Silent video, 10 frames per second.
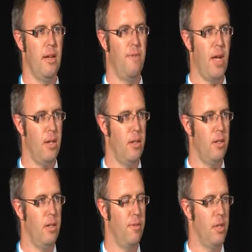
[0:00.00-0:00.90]

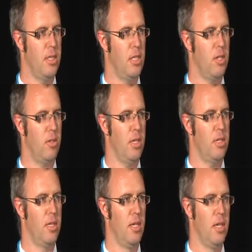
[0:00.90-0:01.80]
value of those
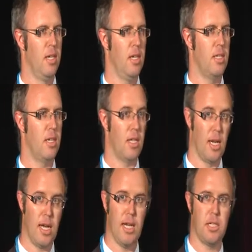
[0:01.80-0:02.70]
industries is the
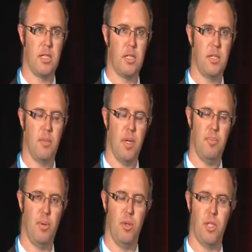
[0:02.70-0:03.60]
largest
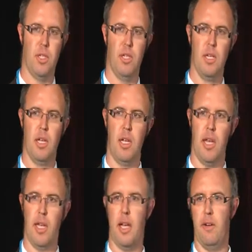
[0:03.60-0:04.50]
portion,
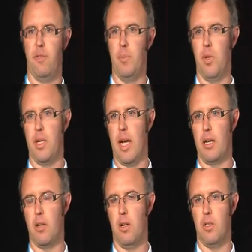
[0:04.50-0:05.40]
accounting for more than
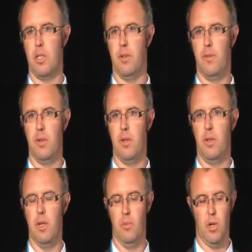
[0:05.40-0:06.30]
agriculture, food
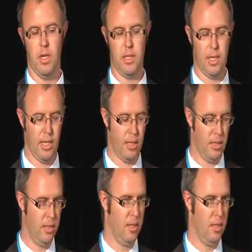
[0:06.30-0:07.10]
and wine together.